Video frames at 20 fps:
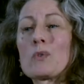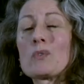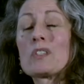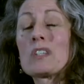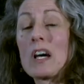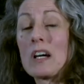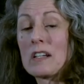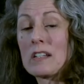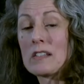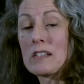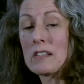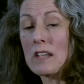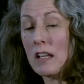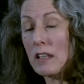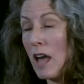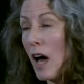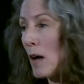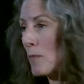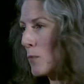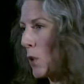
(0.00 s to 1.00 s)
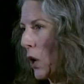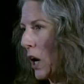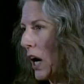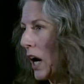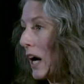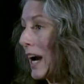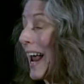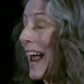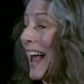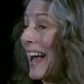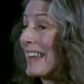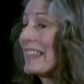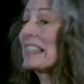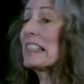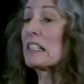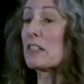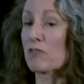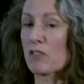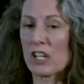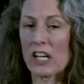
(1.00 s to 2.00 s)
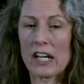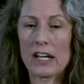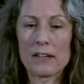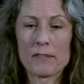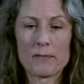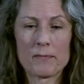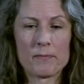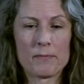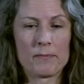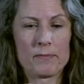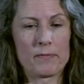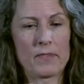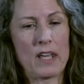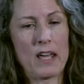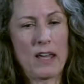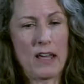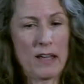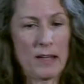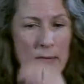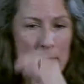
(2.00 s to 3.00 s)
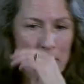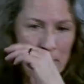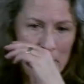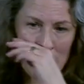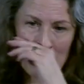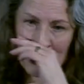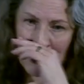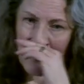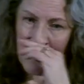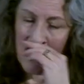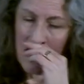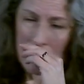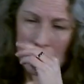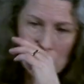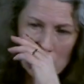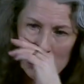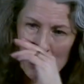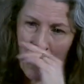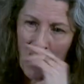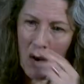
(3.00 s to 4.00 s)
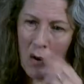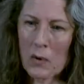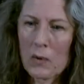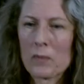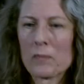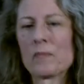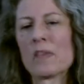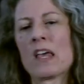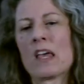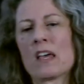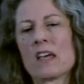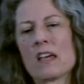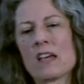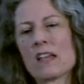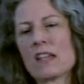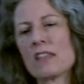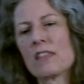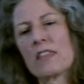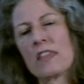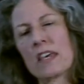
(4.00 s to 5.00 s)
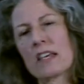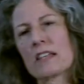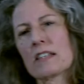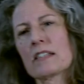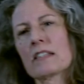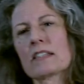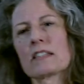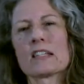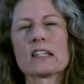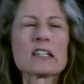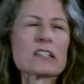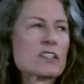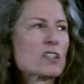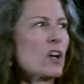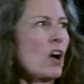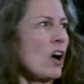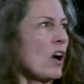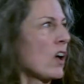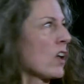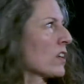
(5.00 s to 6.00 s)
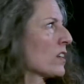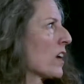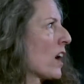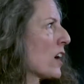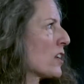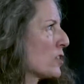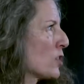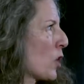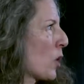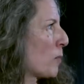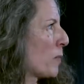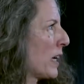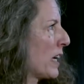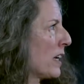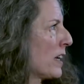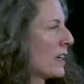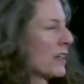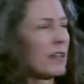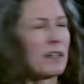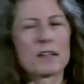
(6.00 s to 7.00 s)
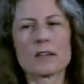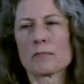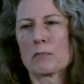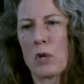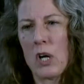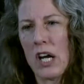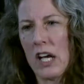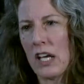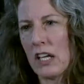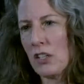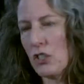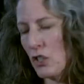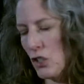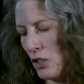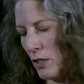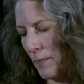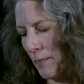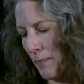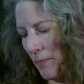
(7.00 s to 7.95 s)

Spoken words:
does a lot more, and it's free. Okay, so this is called Adobe Bridge,